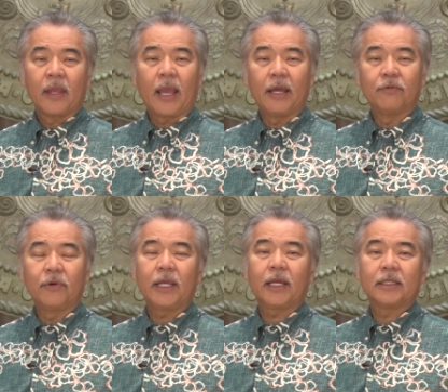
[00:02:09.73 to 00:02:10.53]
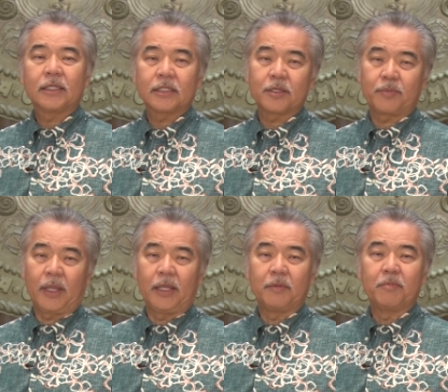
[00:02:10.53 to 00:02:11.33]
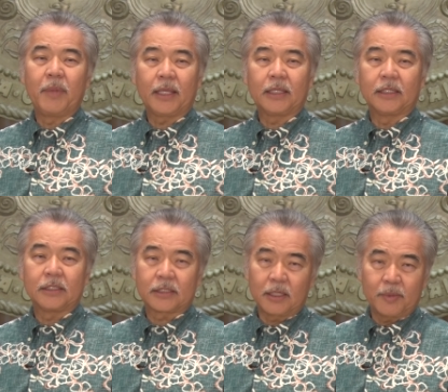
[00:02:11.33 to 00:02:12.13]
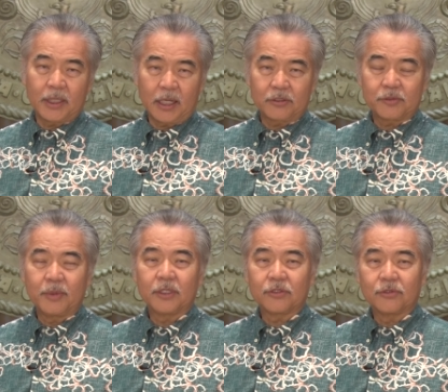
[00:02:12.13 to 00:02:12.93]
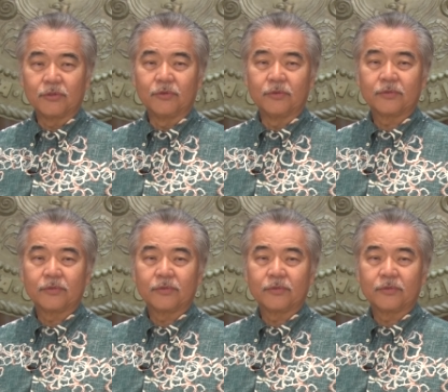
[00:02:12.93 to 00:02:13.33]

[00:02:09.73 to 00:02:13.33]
And we anticipate making some announcement soon.